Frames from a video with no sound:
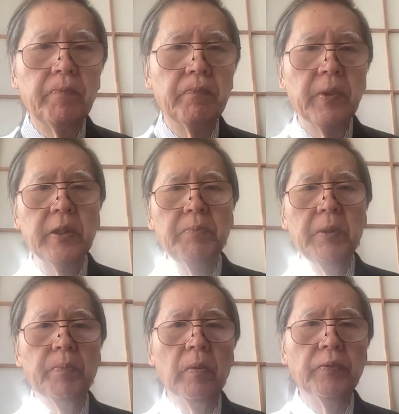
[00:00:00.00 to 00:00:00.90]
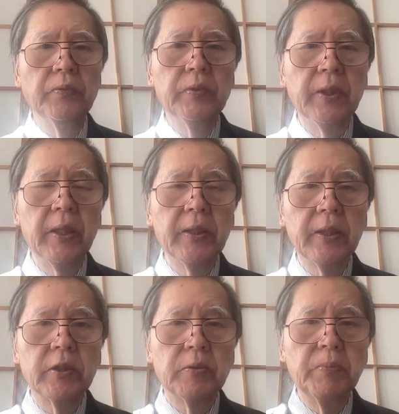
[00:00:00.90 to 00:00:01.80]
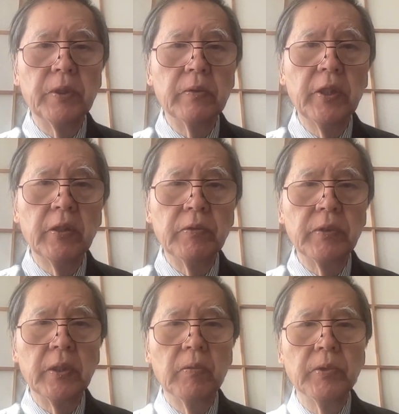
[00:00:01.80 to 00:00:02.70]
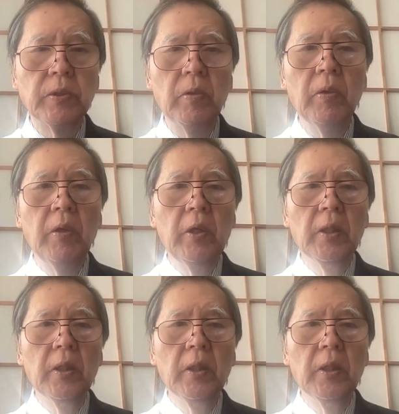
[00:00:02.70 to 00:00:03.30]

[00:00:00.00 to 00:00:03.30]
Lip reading: many people who cannot speak English and also